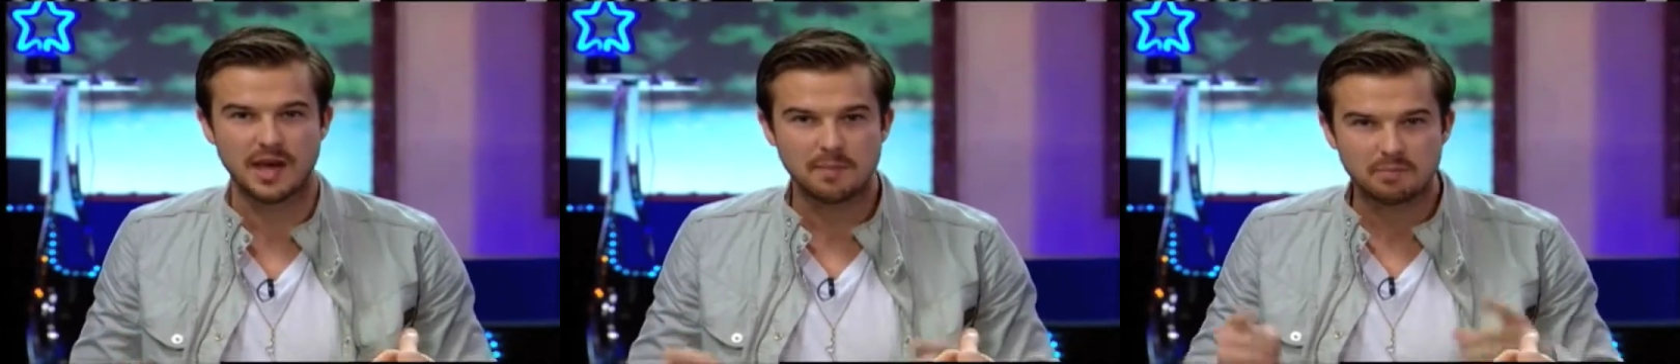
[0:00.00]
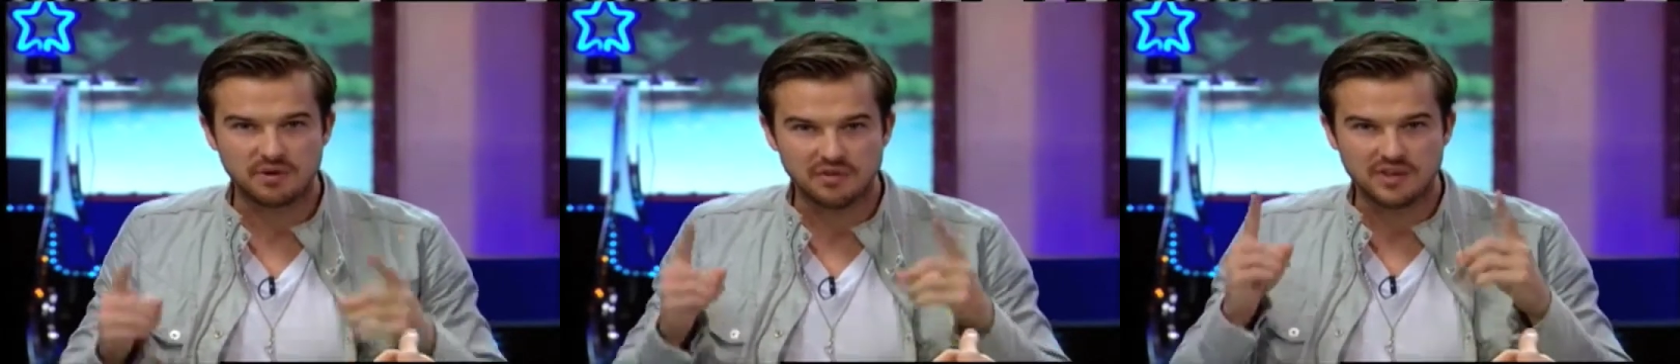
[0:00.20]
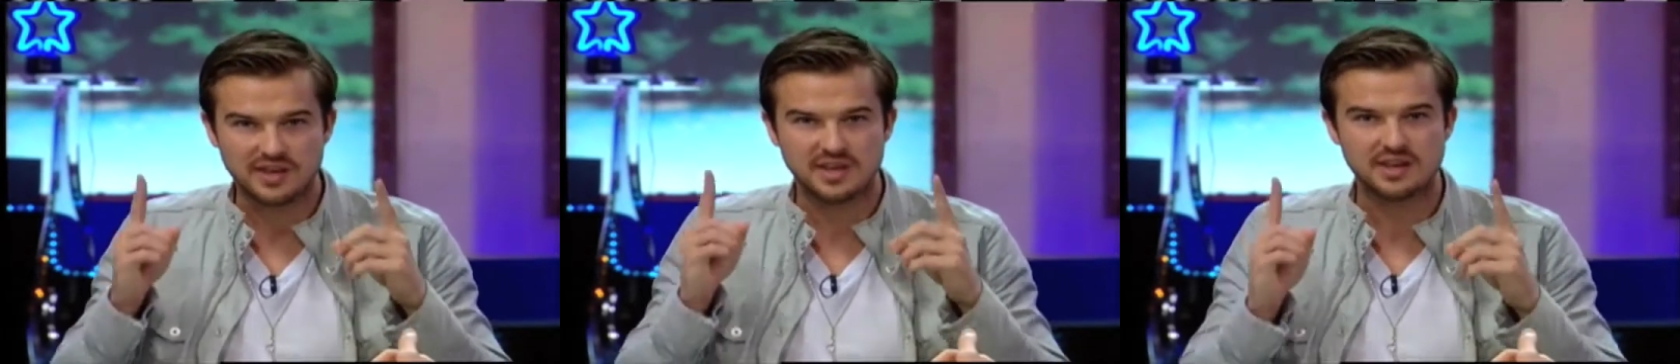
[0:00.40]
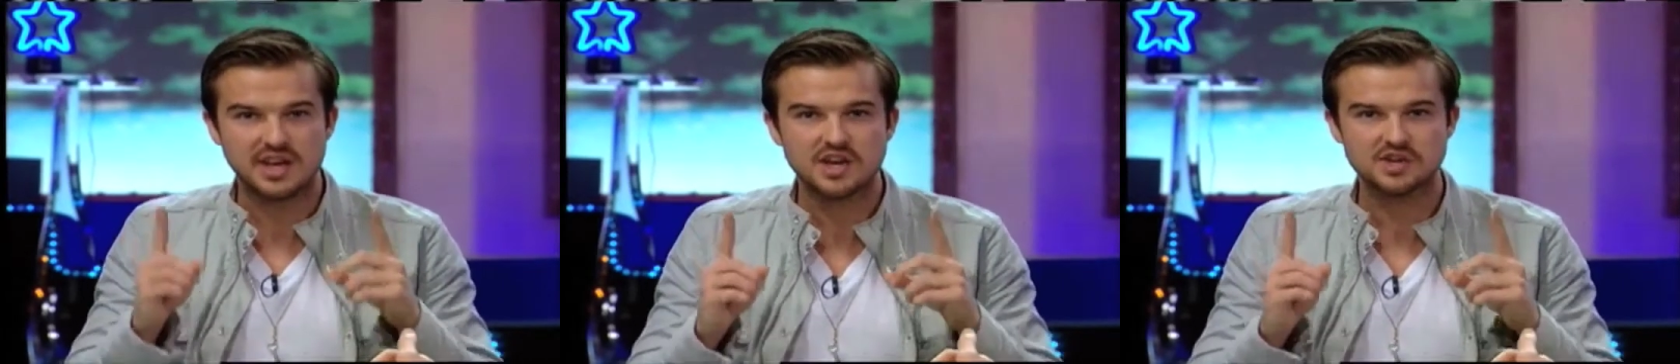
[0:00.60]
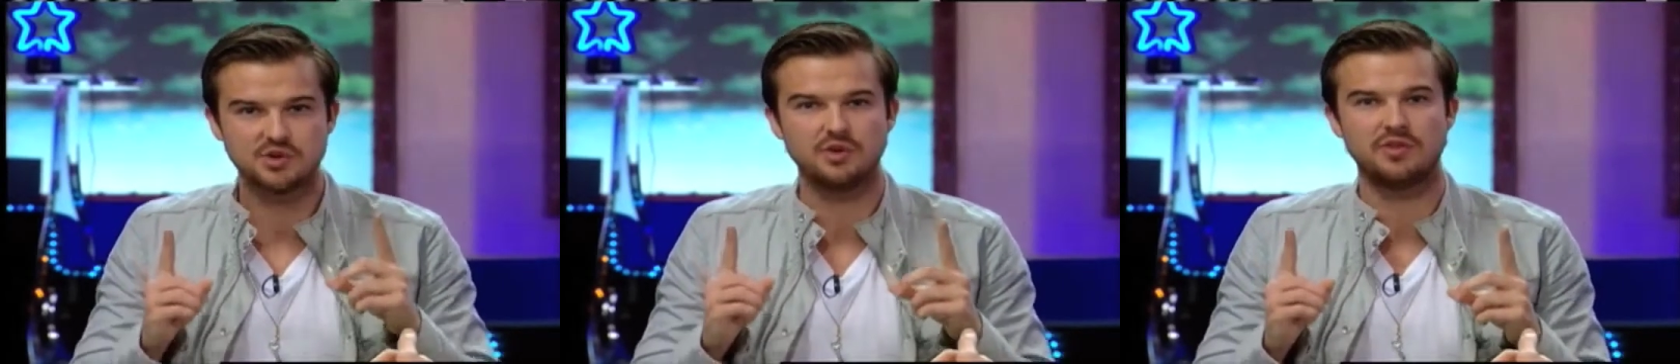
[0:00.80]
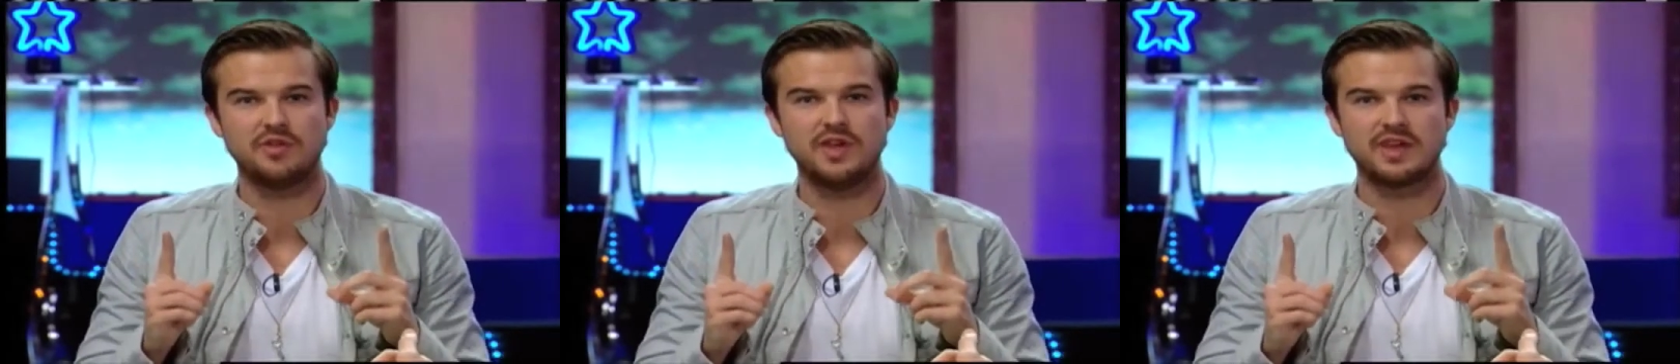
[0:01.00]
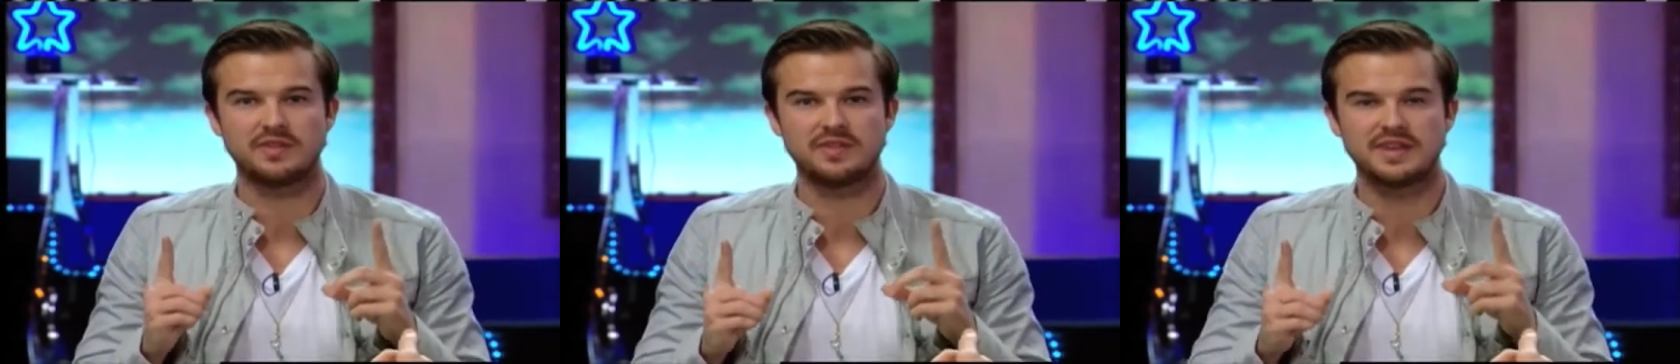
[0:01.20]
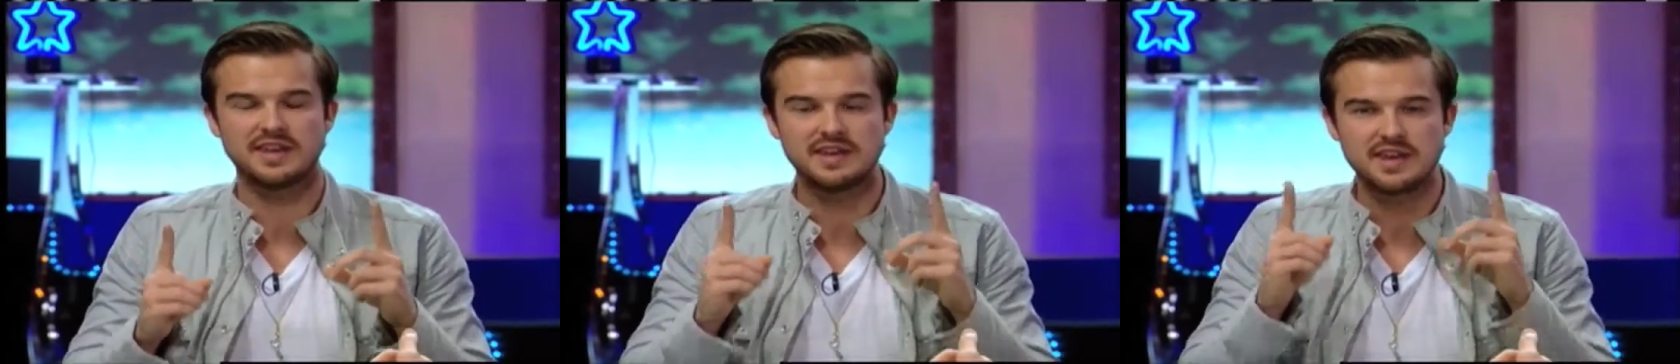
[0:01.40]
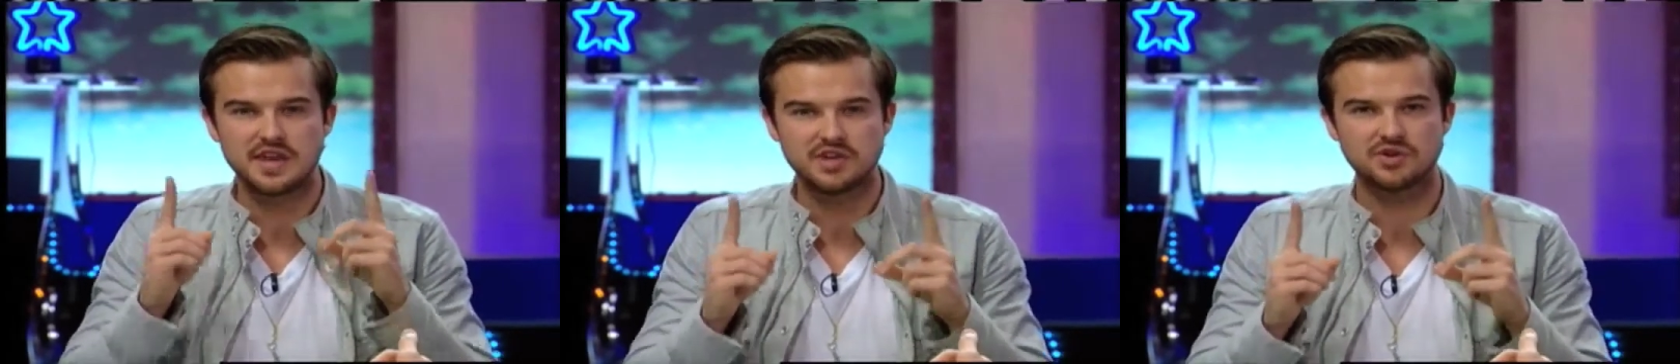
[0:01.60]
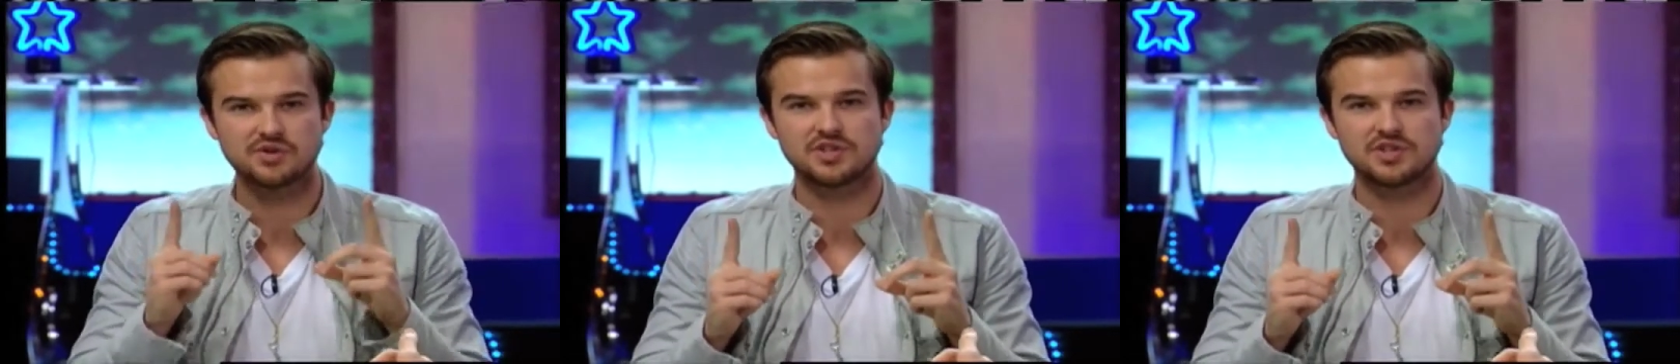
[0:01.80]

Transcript: But the initial thing, the initial